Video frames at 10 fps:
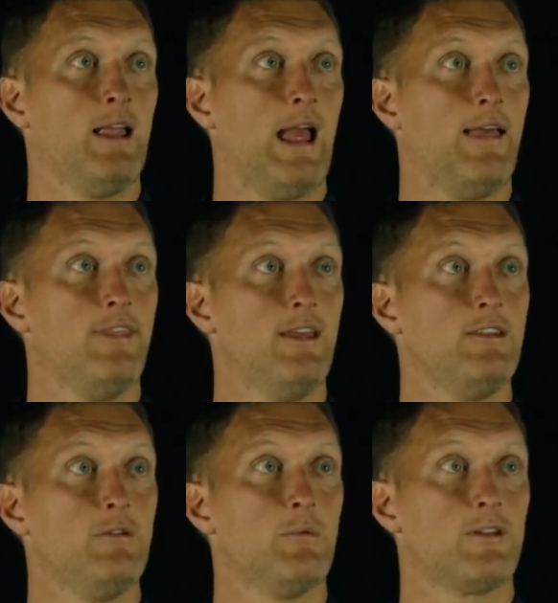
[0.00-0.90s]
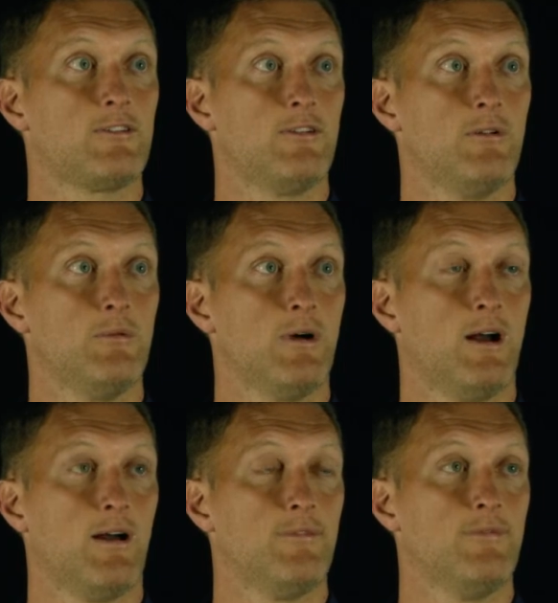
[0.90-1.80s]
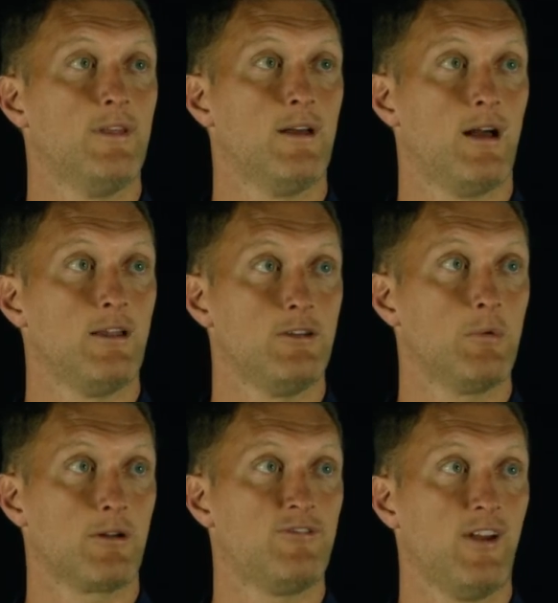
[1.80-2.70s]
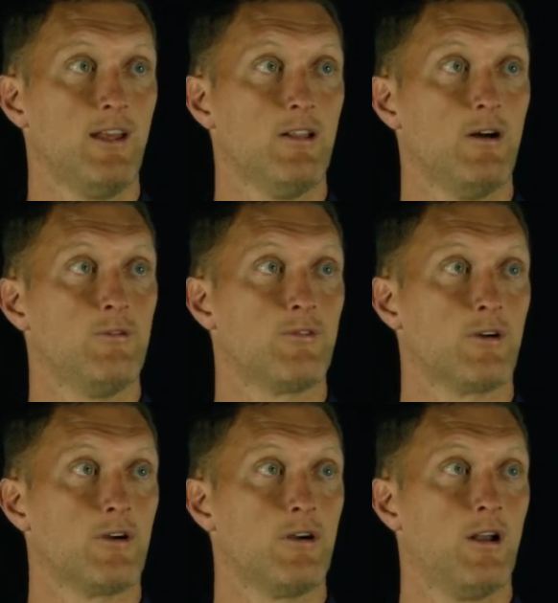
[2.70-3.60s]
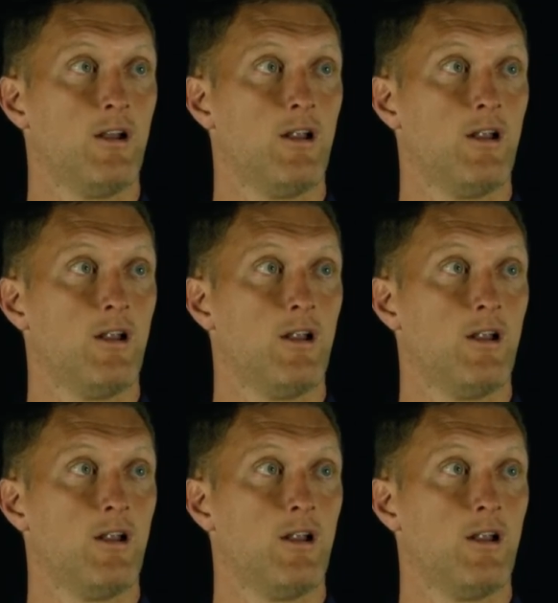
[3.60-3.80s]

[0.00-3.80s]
And then you want to, um, uh, you want to fail over